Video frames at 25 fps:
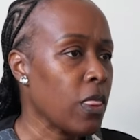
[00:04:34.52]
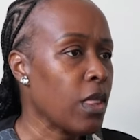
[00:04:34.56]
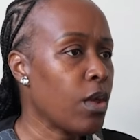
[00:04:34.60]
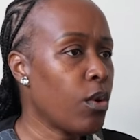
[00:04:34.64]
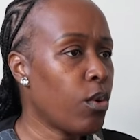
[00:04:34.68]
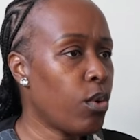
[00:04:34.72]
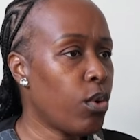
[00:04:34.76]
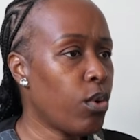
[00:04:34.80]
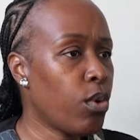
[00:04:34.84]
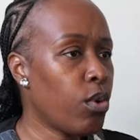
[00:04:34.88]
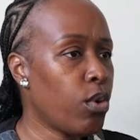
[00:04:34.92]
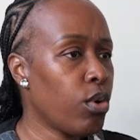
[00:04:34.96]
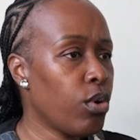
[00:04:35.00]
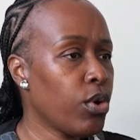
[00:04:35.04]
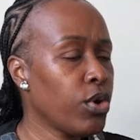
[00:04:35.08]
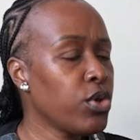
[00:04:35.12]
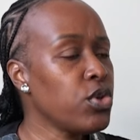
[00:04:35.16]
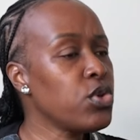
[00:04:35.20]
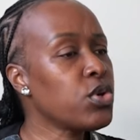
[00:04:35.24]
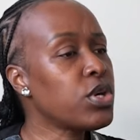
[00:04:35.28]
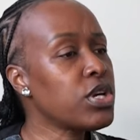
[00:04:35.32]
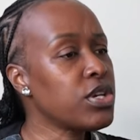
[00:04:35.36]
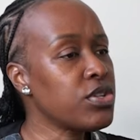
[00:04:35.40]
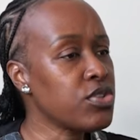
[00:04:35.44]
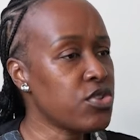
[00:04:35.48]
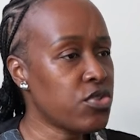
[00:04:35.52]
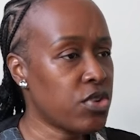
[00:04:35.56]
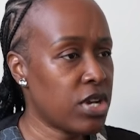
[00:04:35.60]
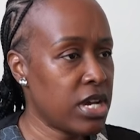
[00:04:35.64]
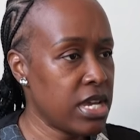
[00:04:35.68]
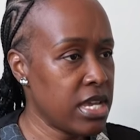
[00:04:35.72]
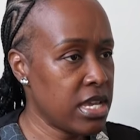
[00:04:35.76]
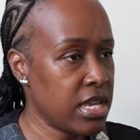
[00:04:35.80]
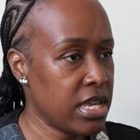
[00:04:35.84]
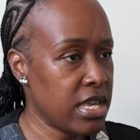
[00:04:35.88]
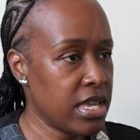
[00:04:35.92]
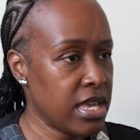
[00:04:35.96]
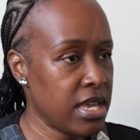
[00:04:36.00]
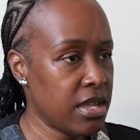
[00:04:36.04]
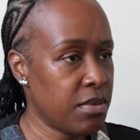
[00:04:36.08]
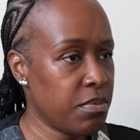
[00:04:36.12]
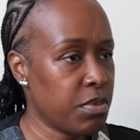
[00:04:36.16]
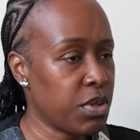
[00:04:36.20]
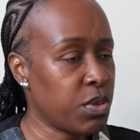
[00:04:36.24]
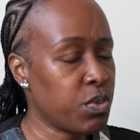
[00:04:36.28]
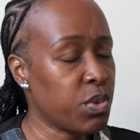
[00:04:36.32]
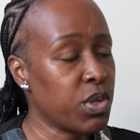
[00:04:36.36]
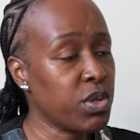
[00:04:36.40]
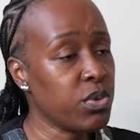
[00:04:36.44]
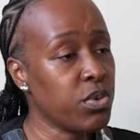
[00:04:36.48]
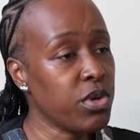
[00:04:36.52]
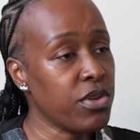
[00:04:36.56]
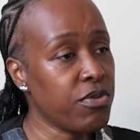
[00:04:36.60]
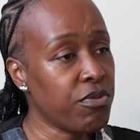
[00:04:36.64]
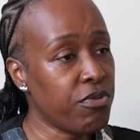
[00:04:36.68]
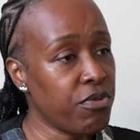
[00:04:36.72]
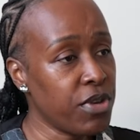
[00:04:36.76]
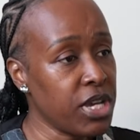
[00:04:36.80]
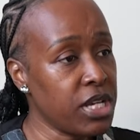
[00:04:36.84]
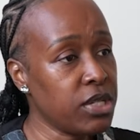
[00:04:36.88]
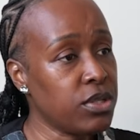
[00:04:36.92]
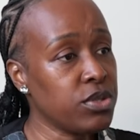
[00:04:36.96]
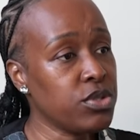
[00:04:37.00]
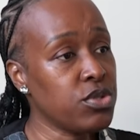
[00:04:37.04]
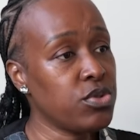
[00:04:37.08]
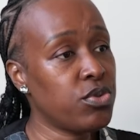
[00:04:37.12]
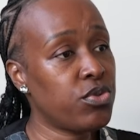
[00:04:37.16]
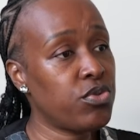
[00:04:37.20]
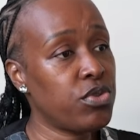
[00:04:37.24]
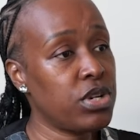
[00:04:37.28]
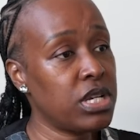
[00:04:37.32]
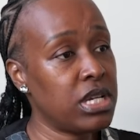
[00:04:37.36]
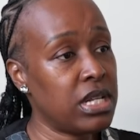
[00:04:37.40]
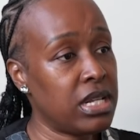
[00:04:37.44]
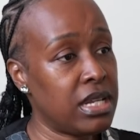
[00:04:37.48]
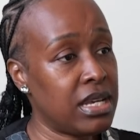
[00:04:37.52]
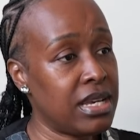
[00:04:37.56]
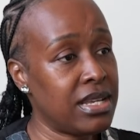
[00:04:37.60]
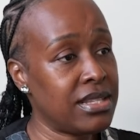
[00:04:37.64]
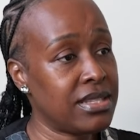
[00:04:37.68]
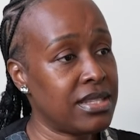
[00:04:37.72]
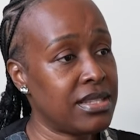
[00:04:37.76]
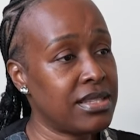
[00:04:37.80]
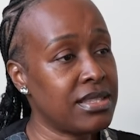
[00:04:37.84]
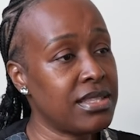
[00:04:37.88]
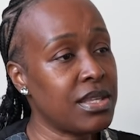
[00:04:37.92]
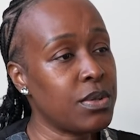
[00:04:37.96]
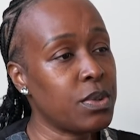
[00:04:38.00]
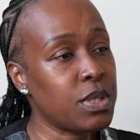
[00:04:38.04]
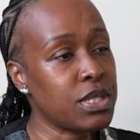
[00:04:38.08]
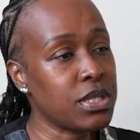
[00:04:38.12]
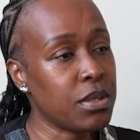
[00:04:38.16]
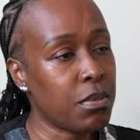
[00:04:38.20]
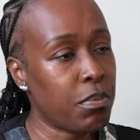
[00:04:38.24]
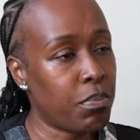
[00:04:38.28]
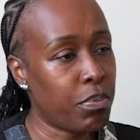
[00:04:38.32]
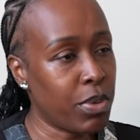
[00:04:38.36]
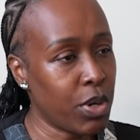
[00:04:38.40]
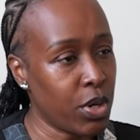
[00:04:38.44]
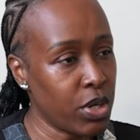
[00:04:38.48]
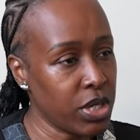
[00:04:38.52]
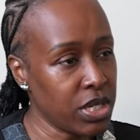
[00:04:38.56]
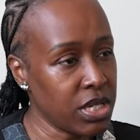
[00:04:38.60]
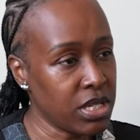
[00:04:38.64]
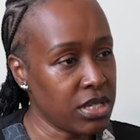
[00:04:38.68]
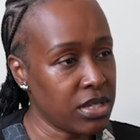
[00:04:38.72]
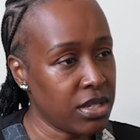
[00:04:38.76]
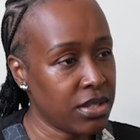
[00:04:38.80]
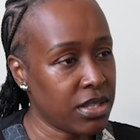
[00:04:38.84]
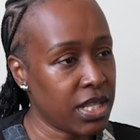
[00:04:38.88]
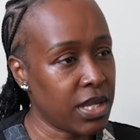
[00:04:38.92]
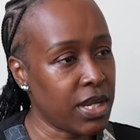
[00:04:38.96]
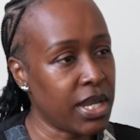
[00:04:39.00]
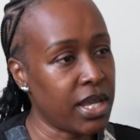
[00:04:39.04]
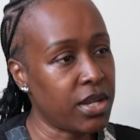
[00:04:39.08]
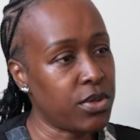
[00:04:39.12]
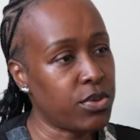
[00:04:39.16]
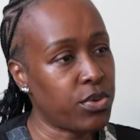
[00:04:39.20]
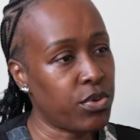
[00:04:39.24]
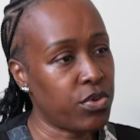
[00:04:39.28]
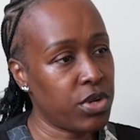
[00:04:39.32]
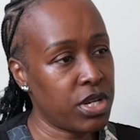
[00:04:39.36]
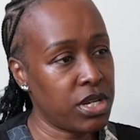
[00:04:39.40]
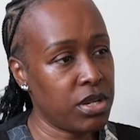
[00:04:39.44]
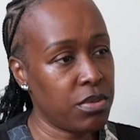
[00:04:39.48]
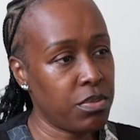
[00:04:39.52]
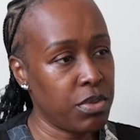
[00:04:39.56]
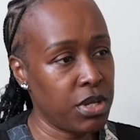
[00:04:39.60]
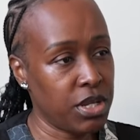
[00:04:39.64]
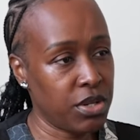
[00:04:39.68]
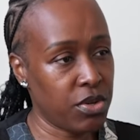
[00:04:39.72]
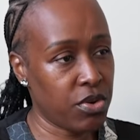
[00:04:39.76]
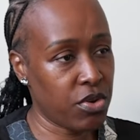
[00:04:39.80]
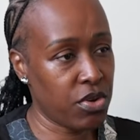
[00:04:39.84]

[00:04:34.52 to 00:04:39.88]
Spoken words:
or you can try again. But what we failed to realize is there was a bond that had already been